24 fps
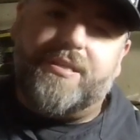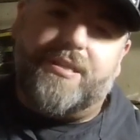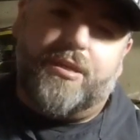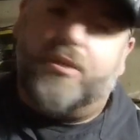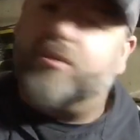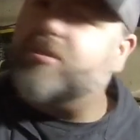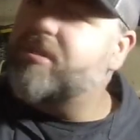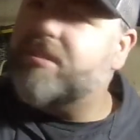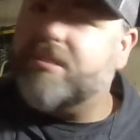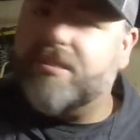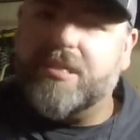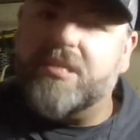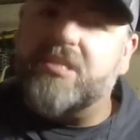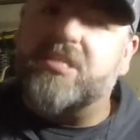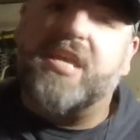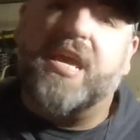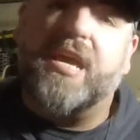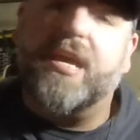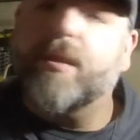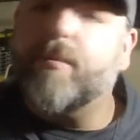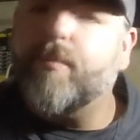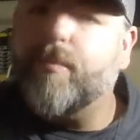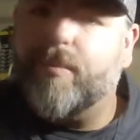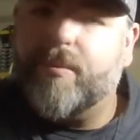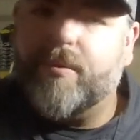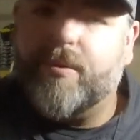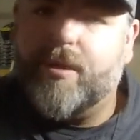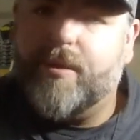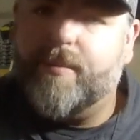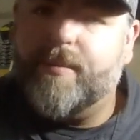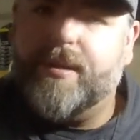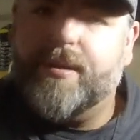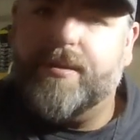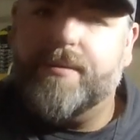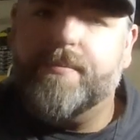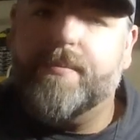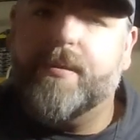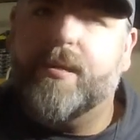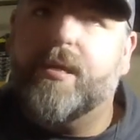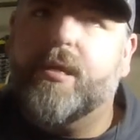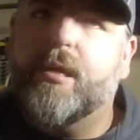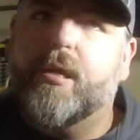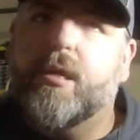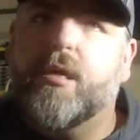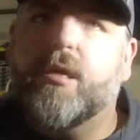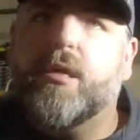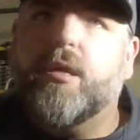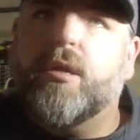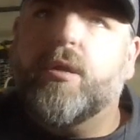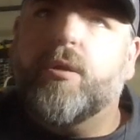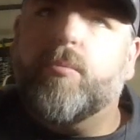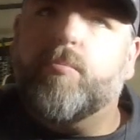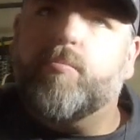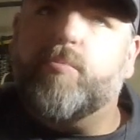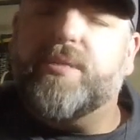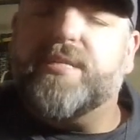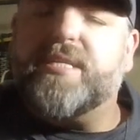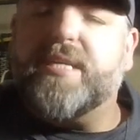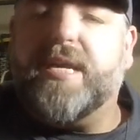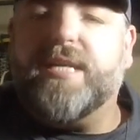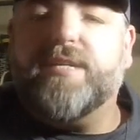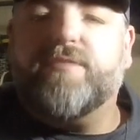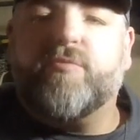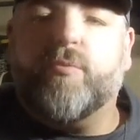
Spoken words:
looked the same. I mean, besides